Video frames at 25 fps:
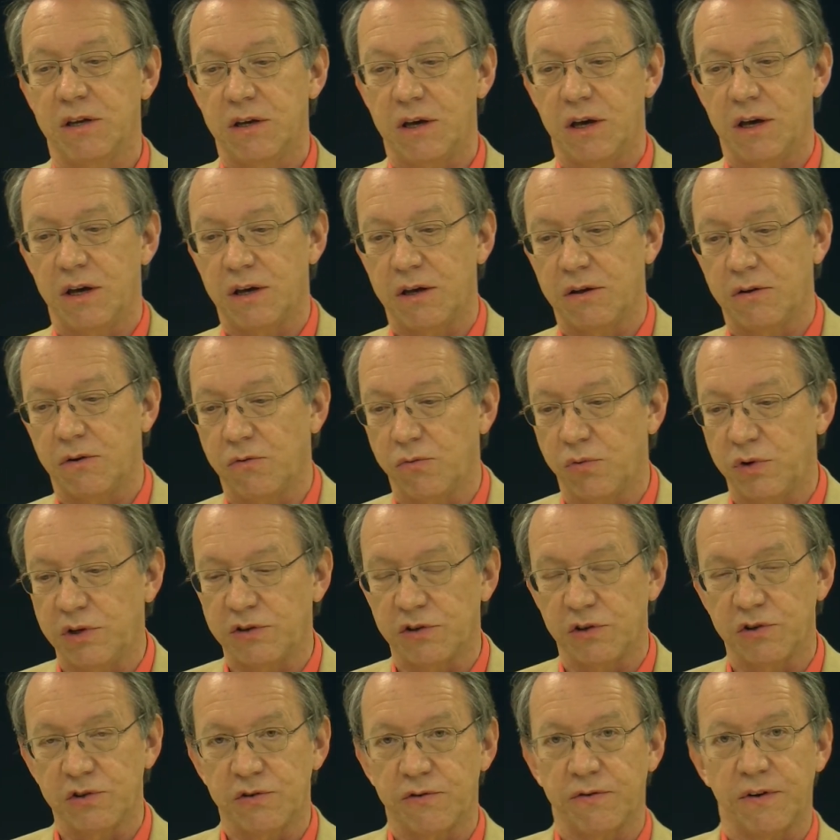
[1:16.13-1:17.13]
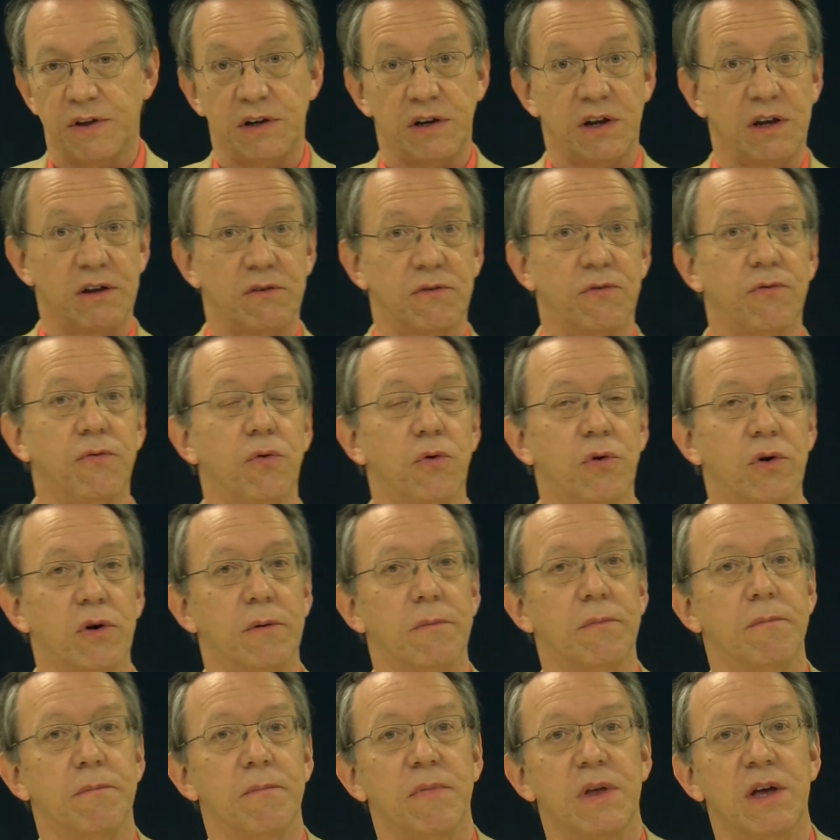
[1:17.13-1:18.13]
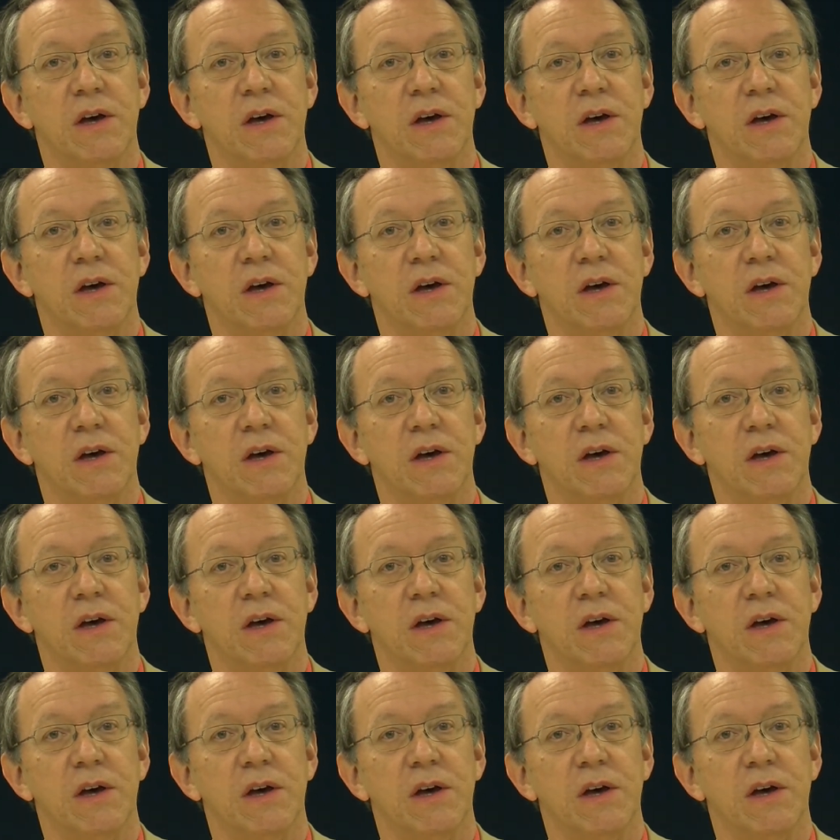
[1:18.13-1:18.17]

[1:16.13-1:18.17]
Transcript: uh, research funding for